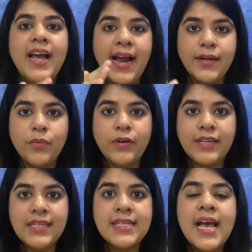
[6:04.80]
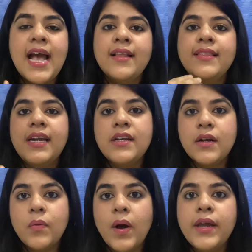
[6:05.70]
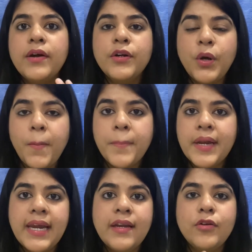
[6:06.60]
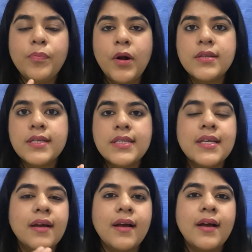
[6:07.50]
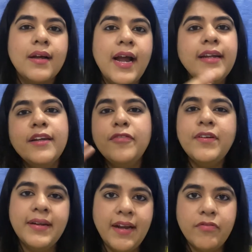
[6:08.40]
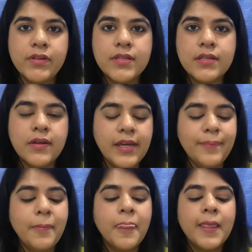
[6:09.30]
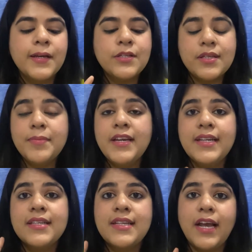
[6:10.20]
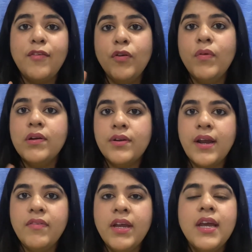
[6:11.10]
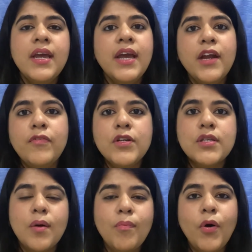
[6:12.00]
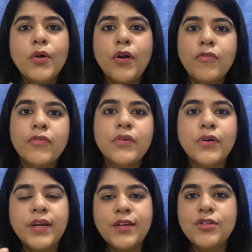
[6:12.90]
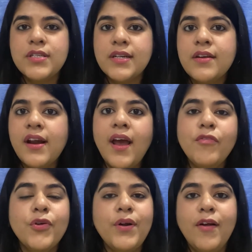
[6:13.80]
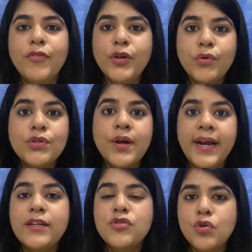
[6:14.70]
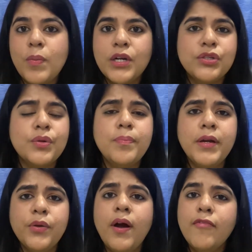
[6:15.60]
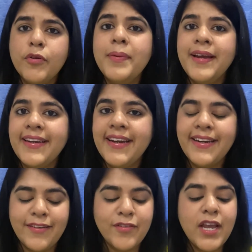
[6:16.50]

activities that required your brain to process at different levels. Okay, so something like this, like if you were driving, it was more of, okay, just a drive, you don't have to use your head so much, but you have to be attentive.